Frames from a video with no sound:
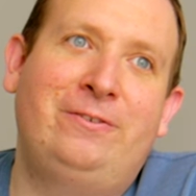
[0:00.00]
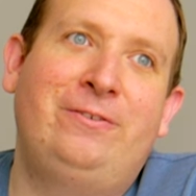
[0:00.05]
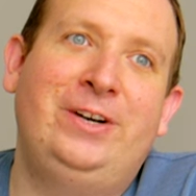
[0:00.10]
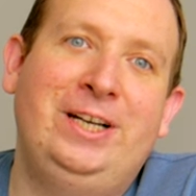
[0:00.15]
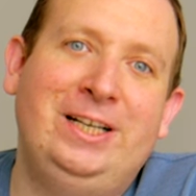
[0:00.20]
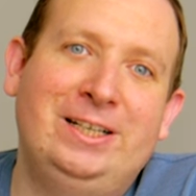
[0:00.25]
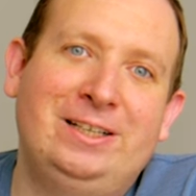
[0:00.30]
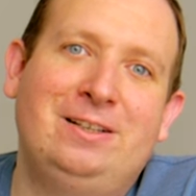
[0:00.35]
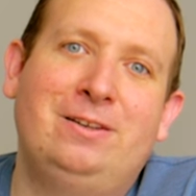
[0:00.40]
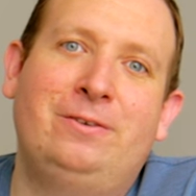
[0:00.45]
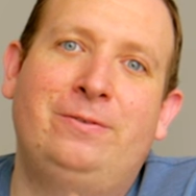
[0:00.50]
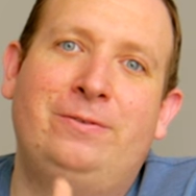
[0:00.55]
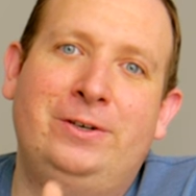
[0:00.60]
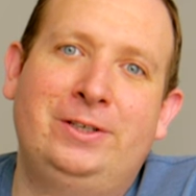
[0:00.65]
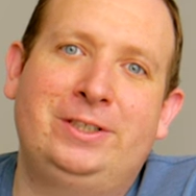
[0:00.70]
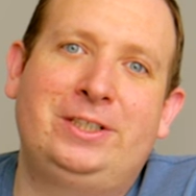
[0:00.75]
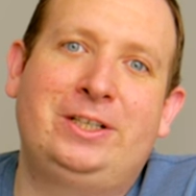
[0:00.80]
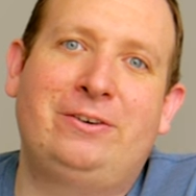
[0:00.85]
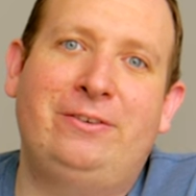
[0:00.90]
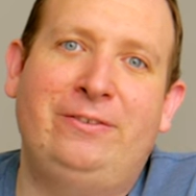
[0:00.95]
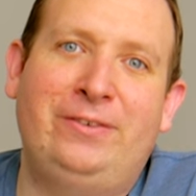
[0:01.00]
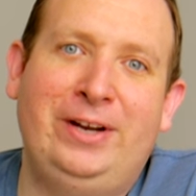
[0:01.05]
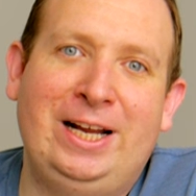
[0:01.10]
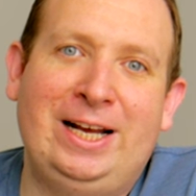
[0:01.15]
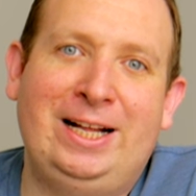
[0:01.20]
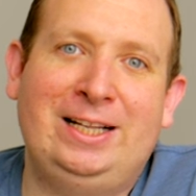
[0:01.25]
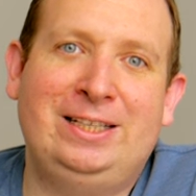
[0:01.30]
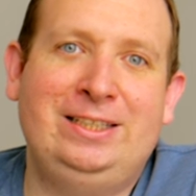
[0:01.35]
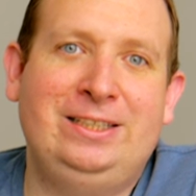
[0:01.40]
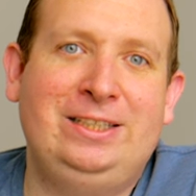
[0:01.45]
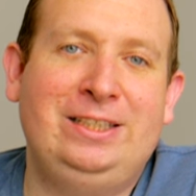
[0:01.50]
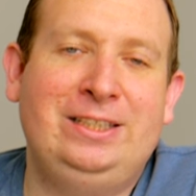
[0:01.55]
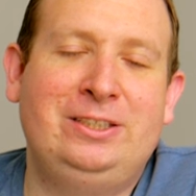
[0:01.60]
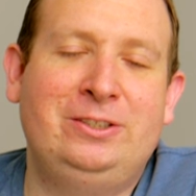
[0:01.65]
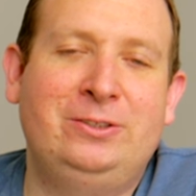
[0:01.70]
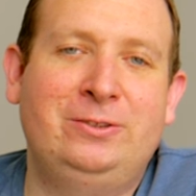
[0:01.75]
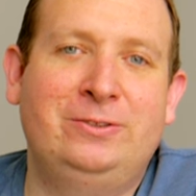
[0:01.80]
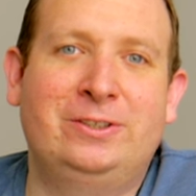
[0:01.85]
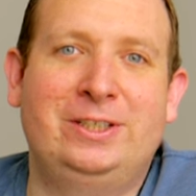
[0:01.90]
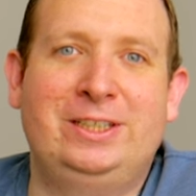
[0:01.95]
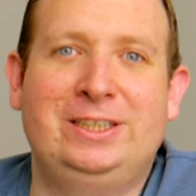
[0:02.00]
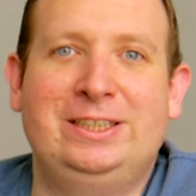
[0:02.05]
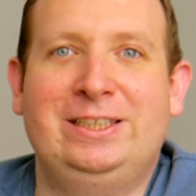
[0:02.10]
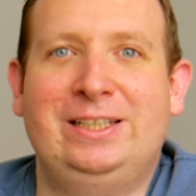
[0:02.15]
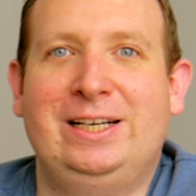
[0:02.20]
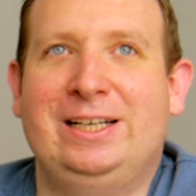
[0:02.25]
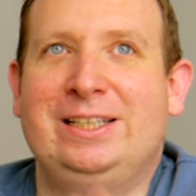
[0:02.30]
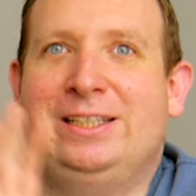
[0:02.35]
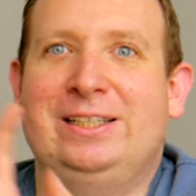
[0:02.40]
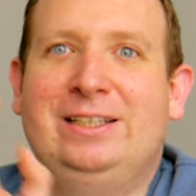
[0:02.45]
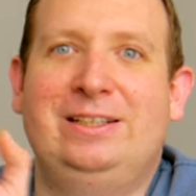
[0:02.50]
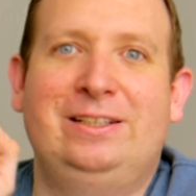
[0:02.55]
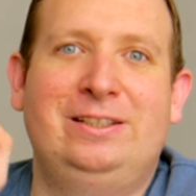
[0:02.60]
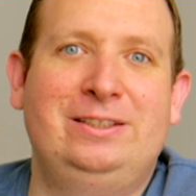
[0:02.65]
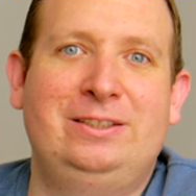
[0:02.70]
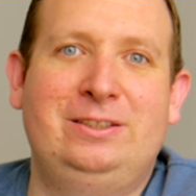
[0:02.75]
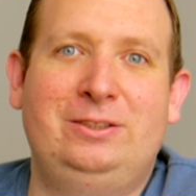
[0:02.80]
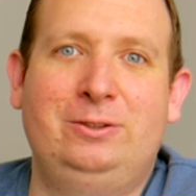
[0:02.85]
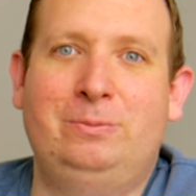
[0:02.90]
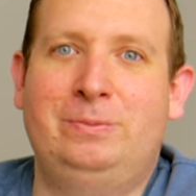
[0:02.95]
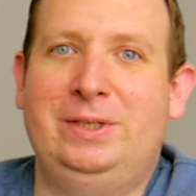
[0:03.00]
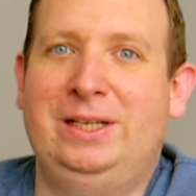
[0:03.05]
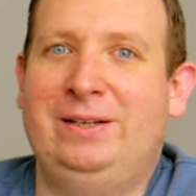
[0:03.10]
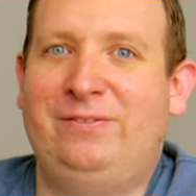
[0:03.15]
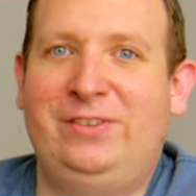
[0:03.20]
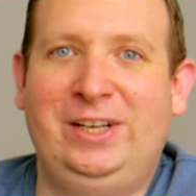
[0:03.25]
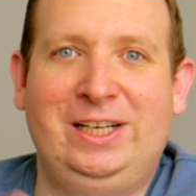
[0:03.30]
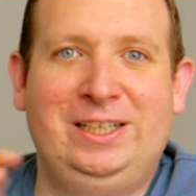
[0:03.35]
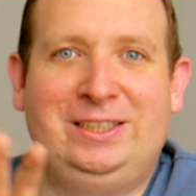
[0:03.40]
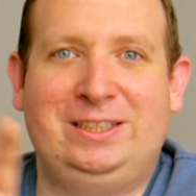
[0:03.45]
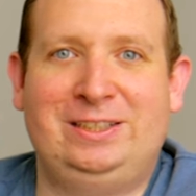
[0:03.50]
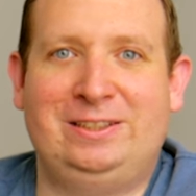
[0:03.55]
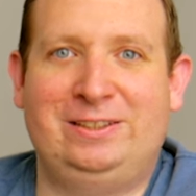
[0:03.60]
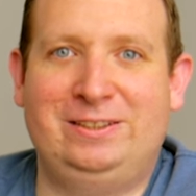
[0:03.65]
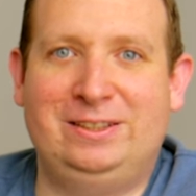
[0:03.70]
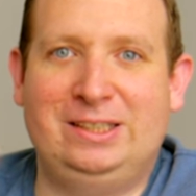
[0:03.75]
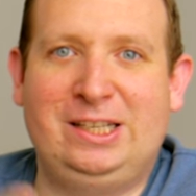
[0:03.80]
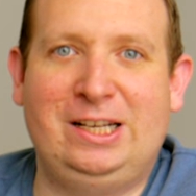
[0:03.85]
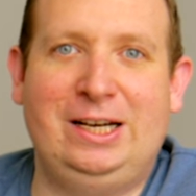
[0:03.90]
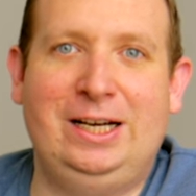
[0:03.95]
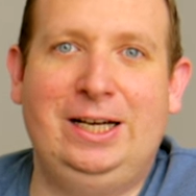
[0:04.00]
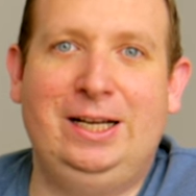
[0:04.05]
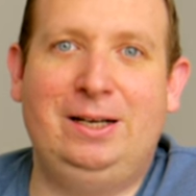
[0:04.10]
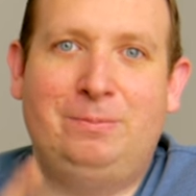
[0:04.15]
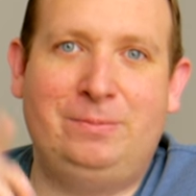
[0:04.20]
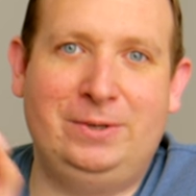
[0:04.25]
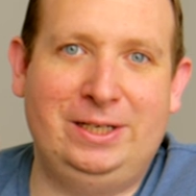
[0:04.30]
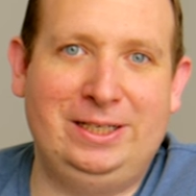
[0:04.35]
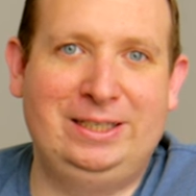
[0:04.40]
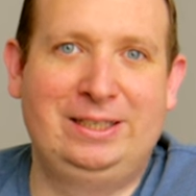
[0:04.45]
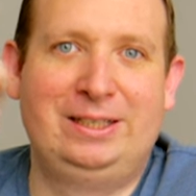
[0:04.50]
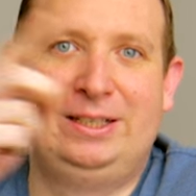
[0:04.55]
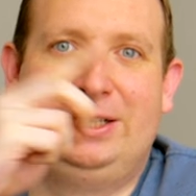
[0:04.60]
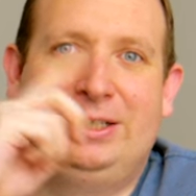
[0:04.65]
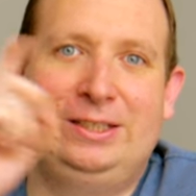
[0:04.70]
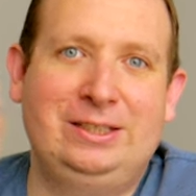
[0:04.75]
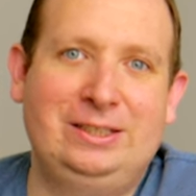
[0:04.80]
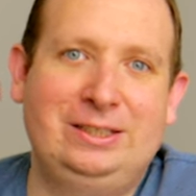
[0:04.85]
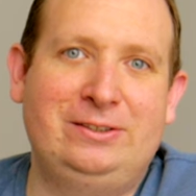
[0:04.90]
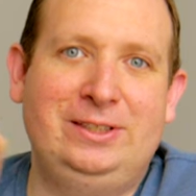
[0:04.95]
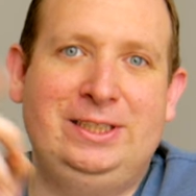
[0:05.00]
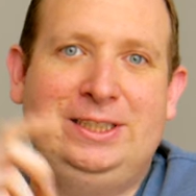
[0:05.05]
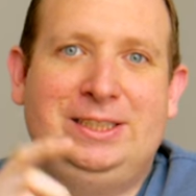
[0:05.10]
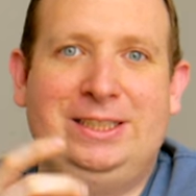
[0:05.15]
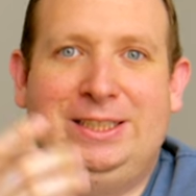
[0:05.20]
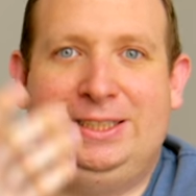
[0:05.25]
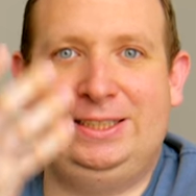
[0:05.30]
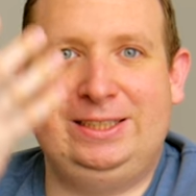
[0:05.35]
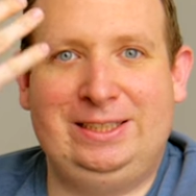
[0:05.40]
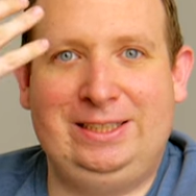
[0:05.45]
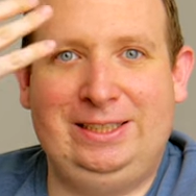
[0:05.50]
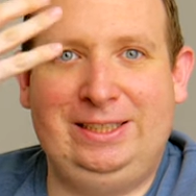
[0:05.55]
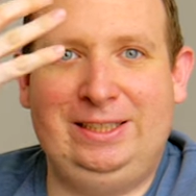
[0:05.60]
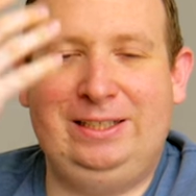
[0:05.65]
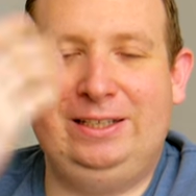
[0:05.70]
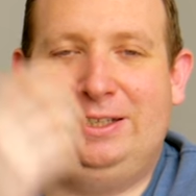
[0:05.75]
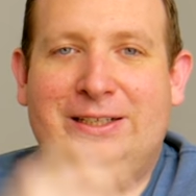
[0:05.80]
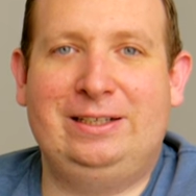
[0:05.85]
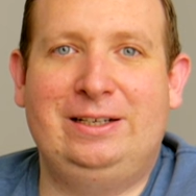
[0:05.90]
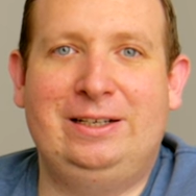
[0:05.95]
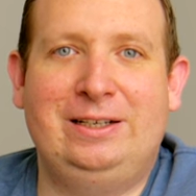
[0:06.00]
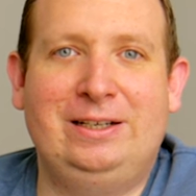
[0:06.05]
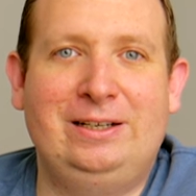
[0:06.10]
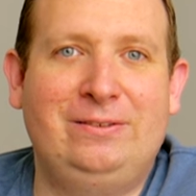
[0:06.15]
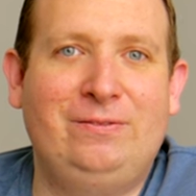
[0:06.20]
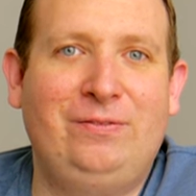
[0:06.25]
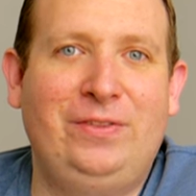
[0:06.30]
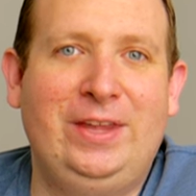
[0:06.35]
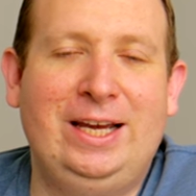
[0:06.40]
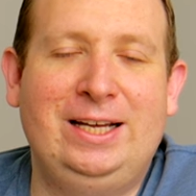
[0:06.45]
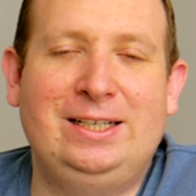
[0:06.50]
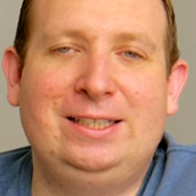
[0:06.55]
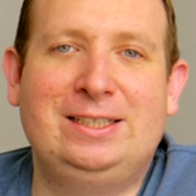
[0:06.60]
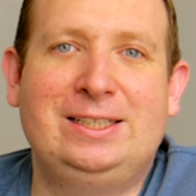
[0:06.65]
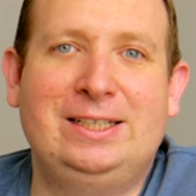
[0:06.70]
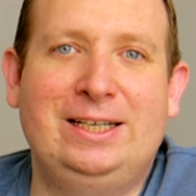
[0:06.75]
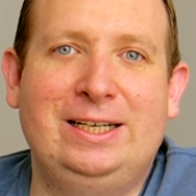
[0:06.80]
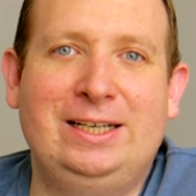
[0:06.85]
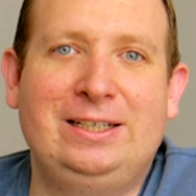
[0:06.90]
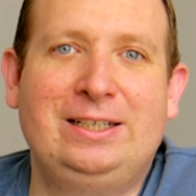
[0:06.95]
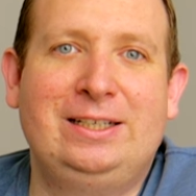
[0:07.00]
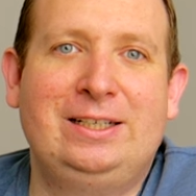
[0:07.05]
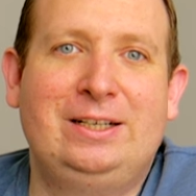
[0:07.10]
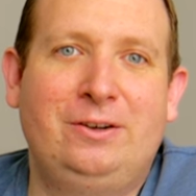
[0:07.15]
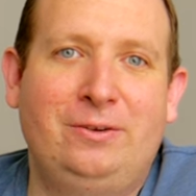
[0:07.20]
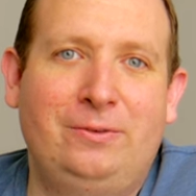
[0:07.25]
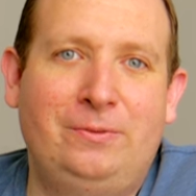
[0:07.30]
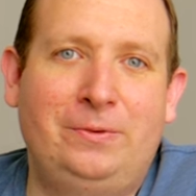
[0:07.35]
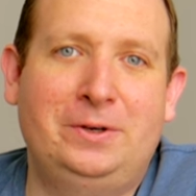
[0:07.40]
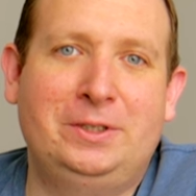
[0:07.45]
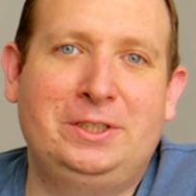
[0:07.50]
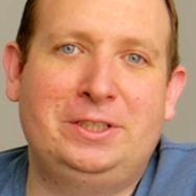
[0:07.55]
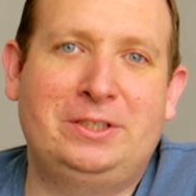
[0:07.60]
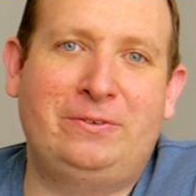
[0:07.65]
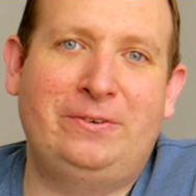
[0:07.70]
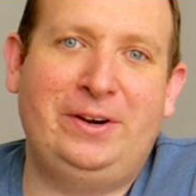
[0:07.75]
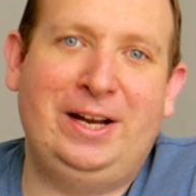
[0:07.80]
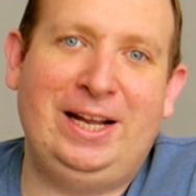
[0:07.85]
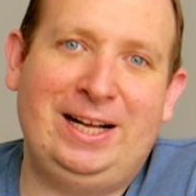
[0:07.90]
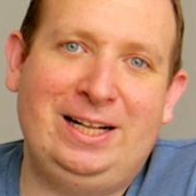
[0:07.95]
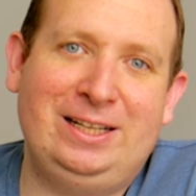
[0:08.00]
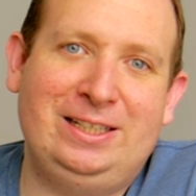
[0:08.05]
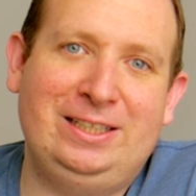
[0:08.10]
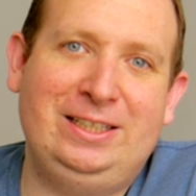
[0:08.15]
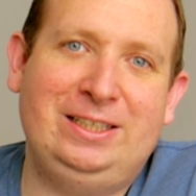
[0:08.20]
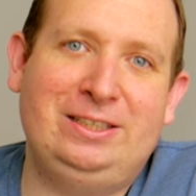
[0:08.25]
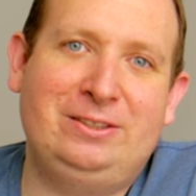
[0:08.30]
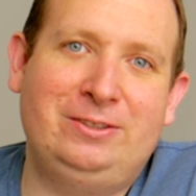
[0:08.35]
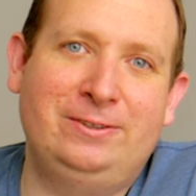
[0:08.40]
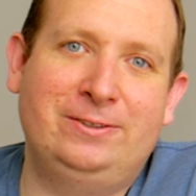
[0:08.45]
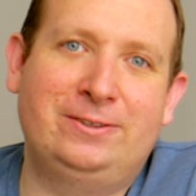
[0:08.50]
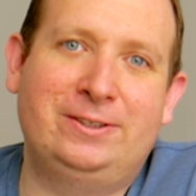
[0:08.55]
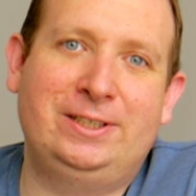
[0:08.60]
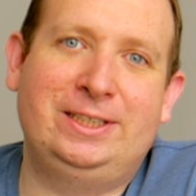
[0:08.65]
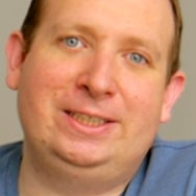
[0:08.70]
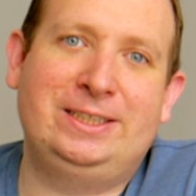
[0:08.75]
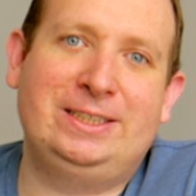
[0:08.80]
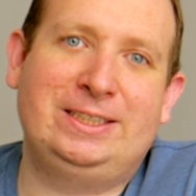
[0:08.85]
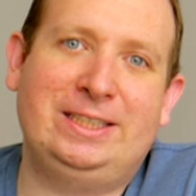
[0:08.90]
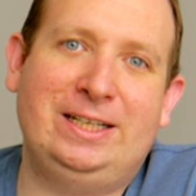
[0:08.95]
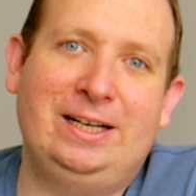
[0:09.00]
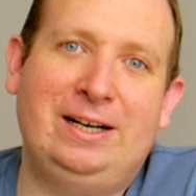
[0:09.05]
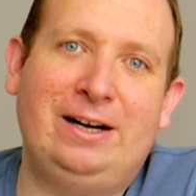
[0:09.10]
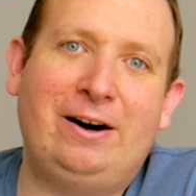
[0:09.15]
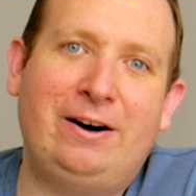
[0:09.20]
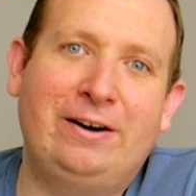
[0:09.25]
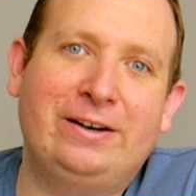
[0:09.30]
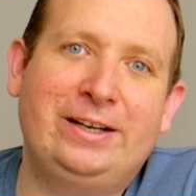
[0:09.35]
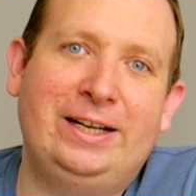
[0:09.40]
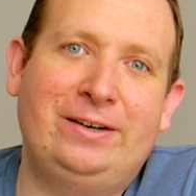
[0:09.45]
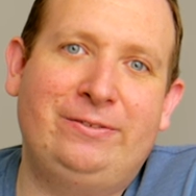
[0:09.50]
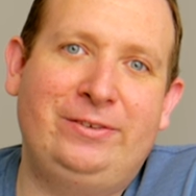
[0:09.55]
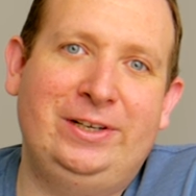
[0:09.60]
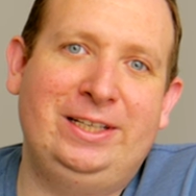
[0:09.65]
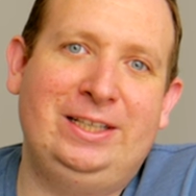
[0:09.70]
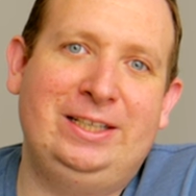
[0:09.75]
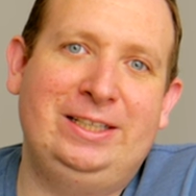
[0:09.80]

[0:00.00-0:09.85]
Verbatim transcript: real virtual reality tours, not the zoom in picture kind, but 360 uh, headset virtual reality tours uh, on every